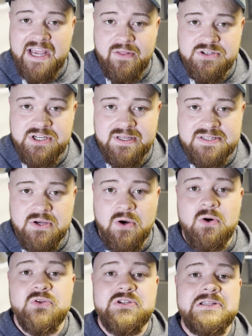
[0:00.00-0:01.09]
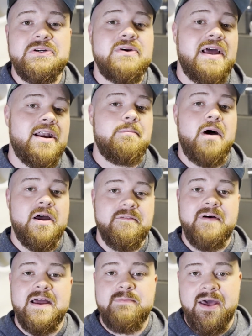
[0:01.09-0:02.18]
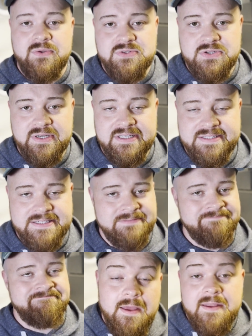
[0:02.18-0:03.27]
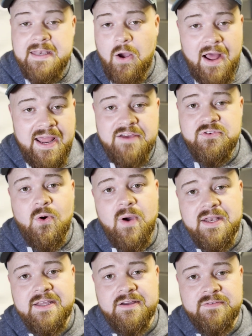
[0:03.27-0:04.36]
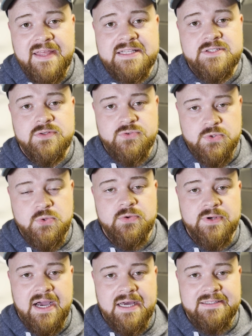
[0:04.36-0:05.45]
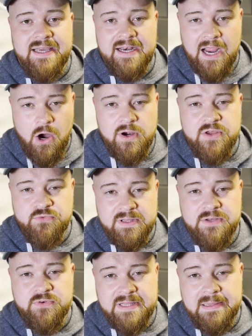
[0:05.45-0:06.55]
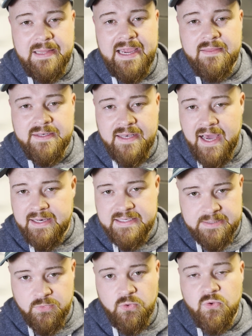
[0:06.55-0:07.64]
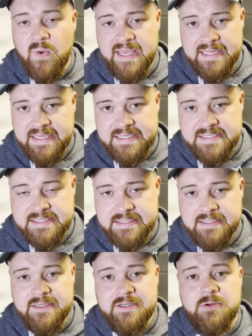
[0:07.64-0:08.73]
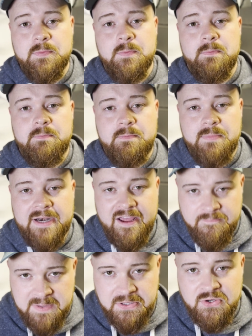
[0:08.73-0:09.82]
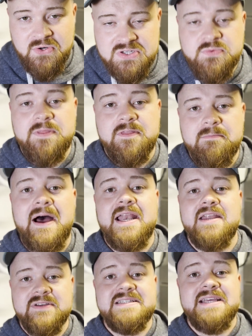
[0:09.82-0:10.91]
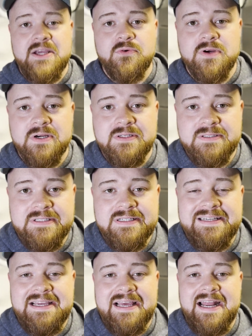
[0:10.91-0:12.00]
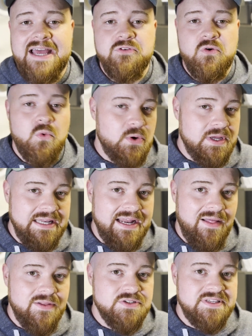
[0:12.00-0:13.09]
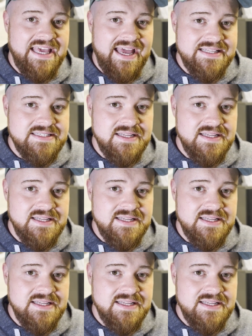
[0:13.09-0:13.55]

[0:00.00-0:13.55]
challenging us all to learn how to modify pedal circuits. Now I have no idea if that's the truth or not, and I already really like the NOTADÜMBLÜ the way it is. But I've been cursed with the mind of a tinkerer. I have a working knowledge of CAD